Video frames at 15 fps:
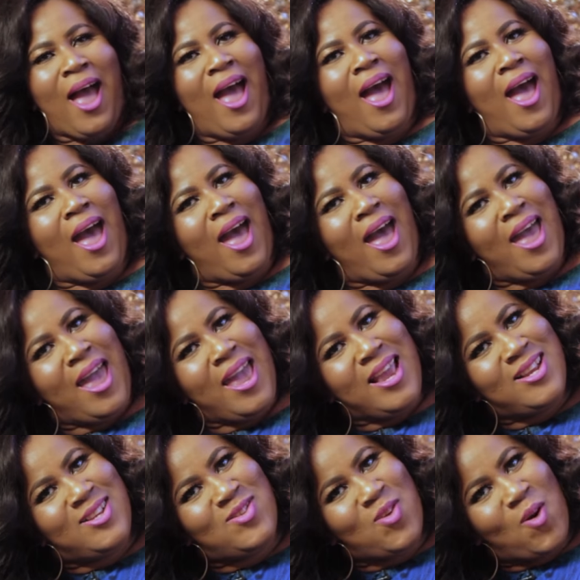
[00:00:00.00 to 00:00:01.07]

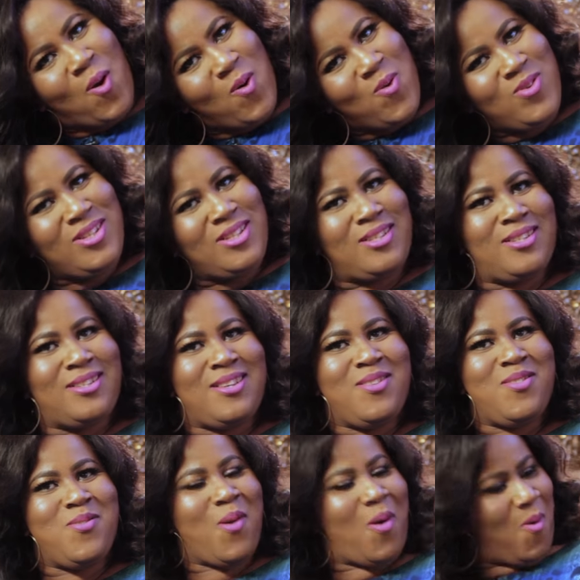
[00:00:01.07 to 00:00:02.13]
I don't
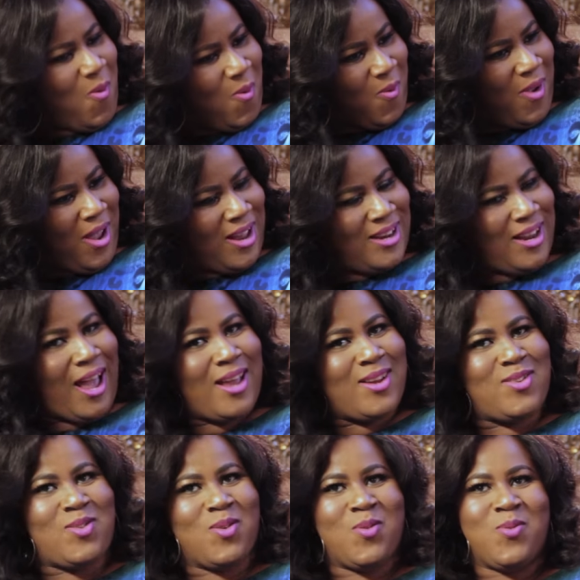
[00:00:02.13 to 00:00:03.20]
know, and I
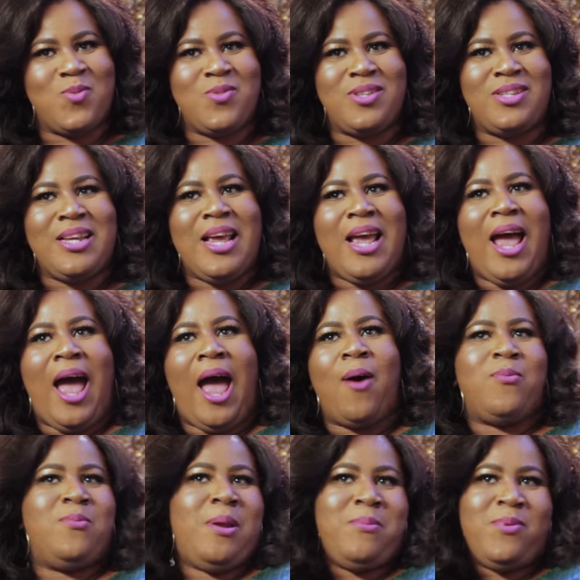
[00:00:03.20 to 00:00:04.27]
don't, I,
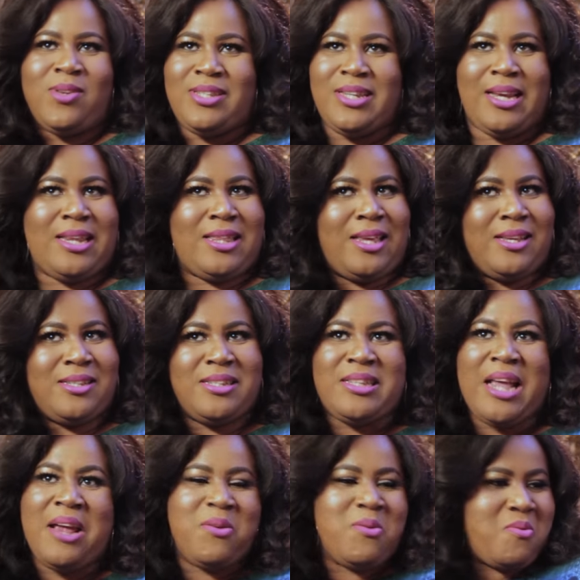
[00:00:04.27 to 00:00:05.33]
let me not say anything, it's just
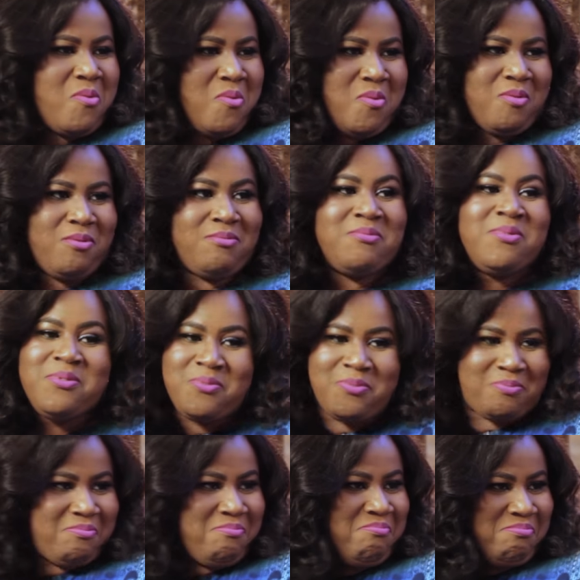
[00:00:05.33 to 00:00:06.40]
I don't know.
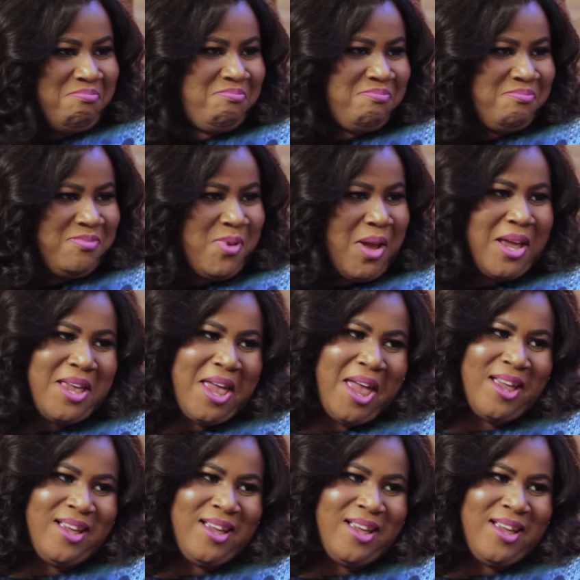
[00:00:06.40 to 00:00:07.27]
Like, yeah.